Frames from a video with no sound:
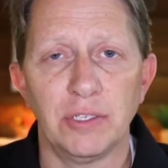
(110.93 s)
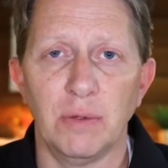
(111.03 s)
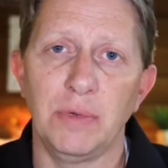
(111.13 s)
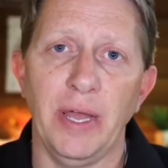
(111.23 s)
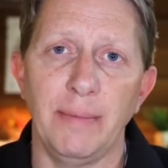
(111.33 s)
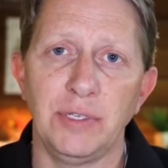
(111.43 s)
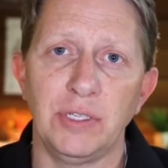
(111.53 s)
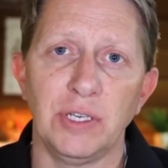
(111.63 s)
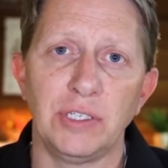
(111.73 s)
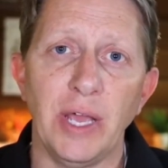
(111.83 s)
sometimes it's
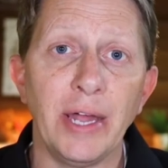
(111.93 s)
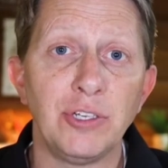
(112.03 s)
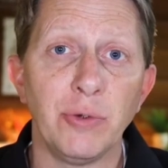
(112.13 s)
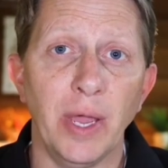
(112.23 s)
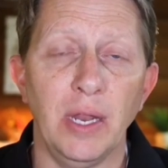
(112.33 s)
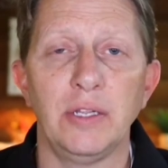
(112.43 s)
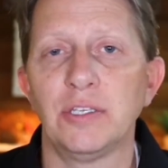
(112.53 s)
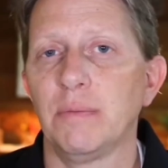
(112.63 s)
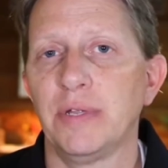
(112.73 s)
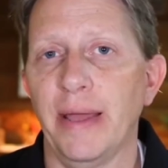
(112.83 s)
exaggerated,
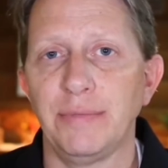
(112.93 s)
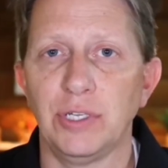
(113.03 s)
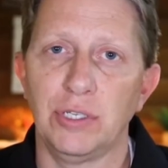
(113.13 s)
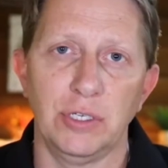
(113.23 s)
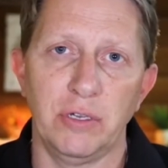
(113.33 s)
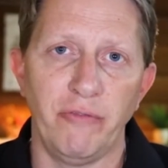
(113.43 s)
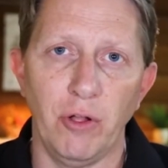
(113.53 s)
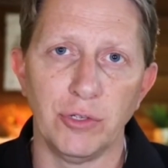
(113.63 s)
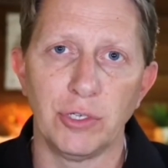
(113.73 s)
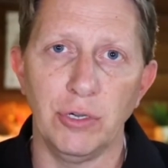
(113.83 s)
sometimes it's just a
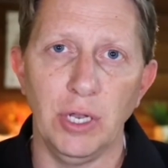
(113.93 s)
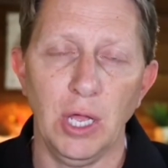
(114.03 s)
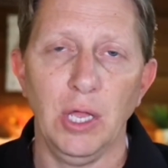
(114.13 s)
falsehood,